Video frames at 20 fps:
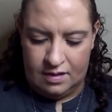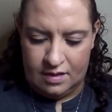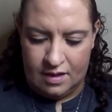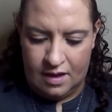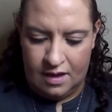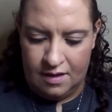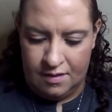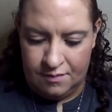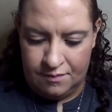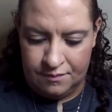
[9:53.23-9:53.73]
that.
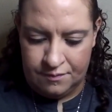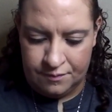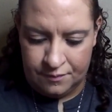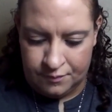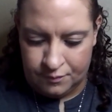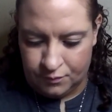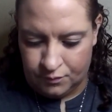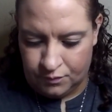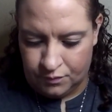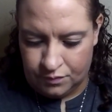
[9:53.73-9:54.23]

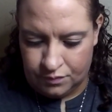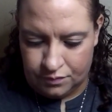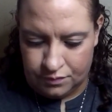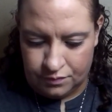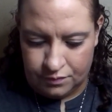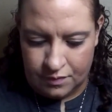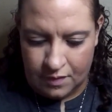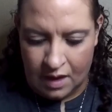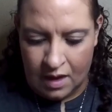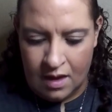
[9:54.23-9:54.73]

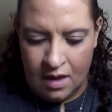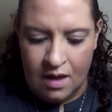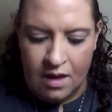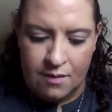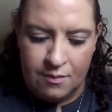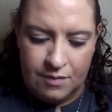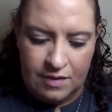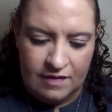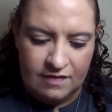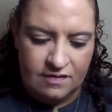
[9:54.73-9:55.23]

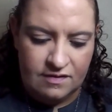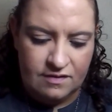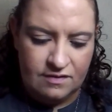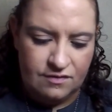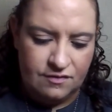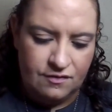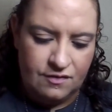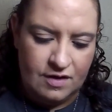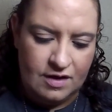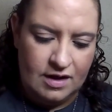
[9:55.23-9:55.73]
Men's is
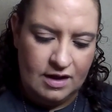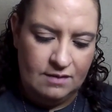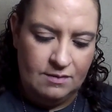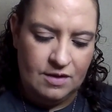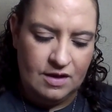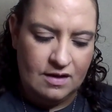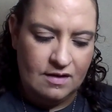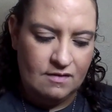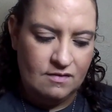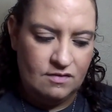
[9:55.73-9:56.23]
funny
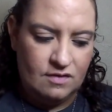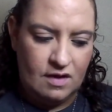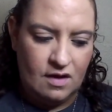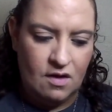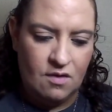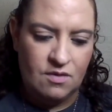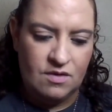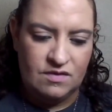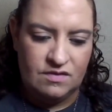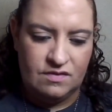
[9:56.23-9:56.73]
because they
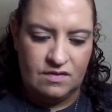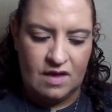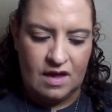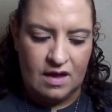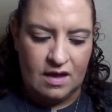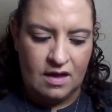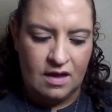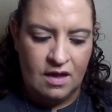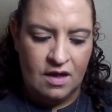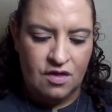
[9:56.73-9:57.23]
always like
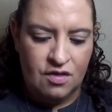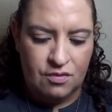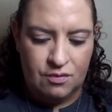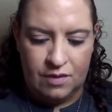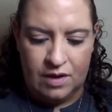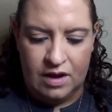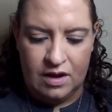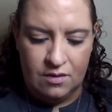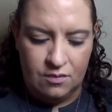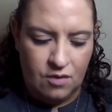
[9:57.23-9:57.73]

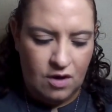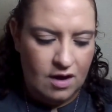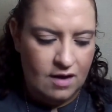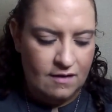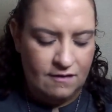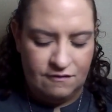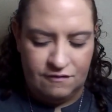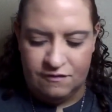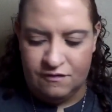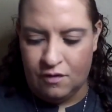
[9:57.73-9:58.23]
3-in-1,
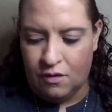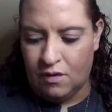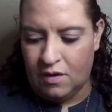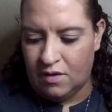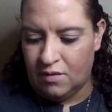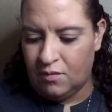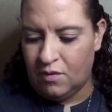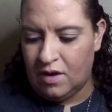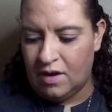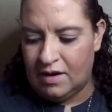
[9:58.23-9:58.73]

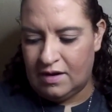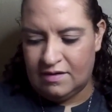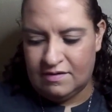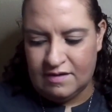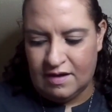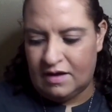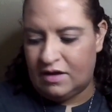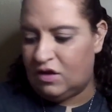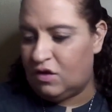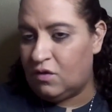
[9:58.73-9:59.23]
4-in-1. It's
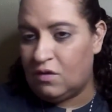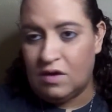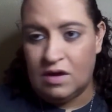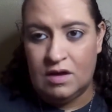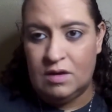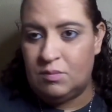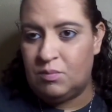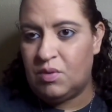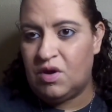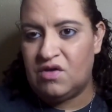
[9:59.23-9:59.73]
like you can
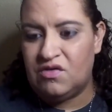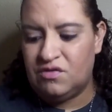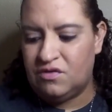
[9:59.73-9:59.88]
brush your